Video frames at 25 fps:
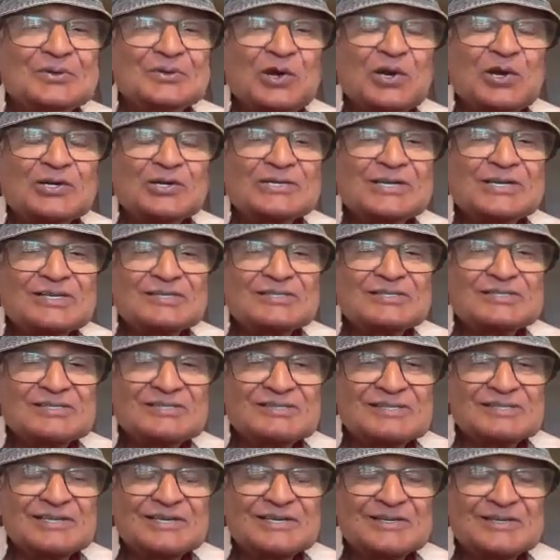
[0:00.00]
Cortex
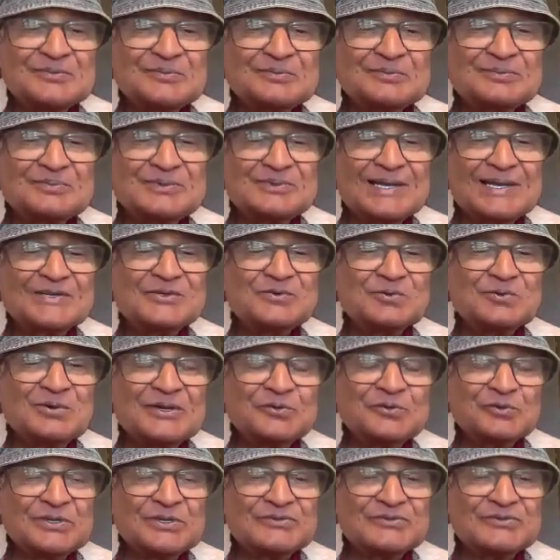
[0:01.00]
is the brain
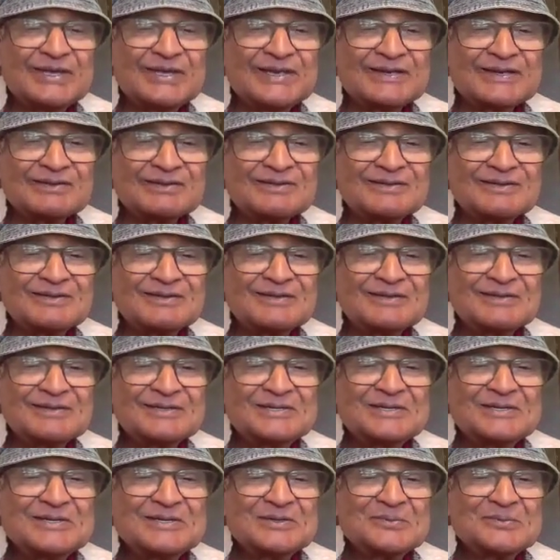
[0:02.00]
where we think,
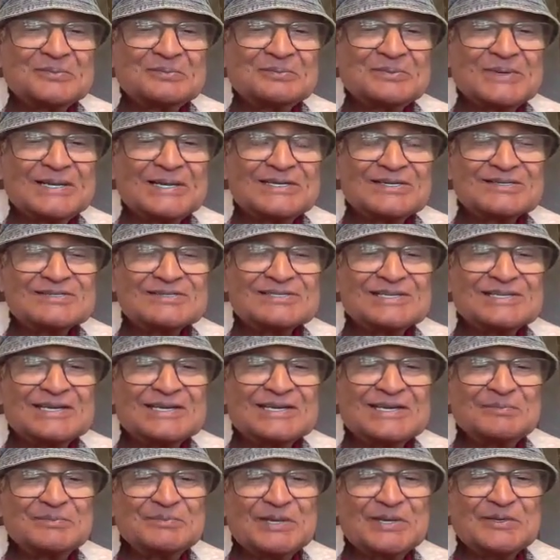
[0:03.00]
but it's the
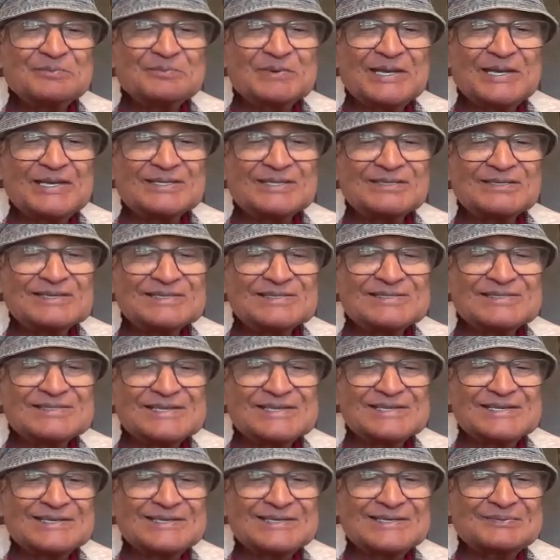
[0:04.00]
limbic brain, it's
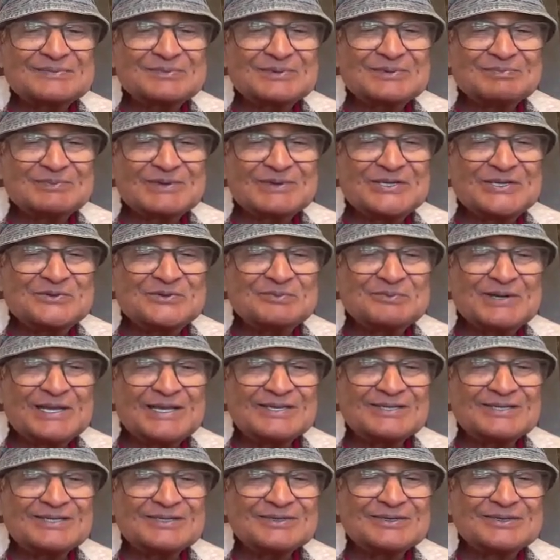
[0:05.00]
the
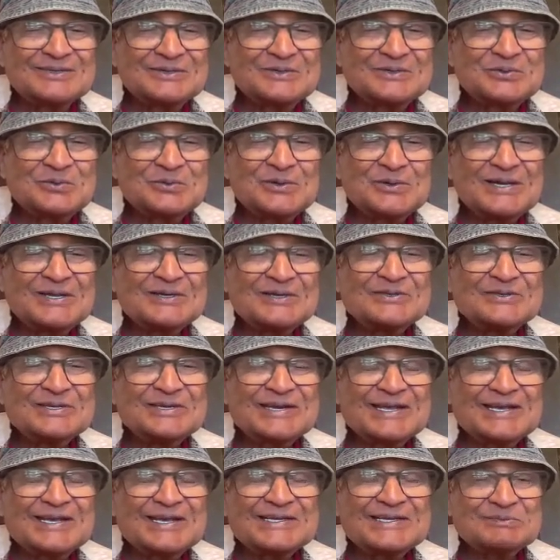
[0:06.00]
midbrain where the
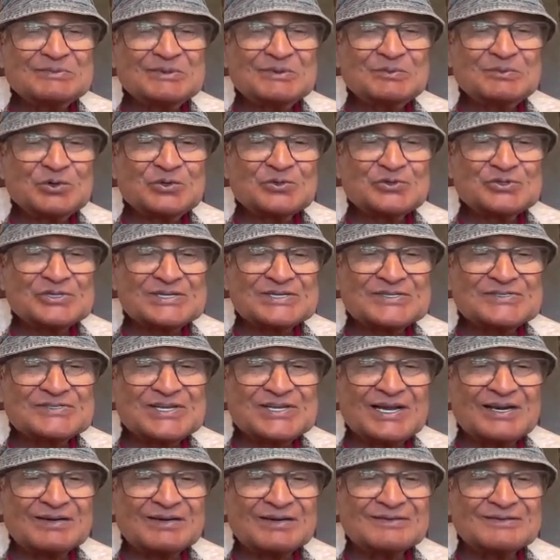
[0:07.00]
negative
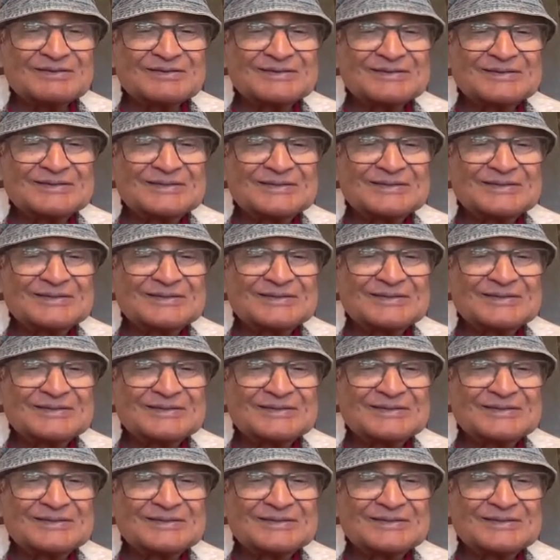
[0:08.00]
emotions are.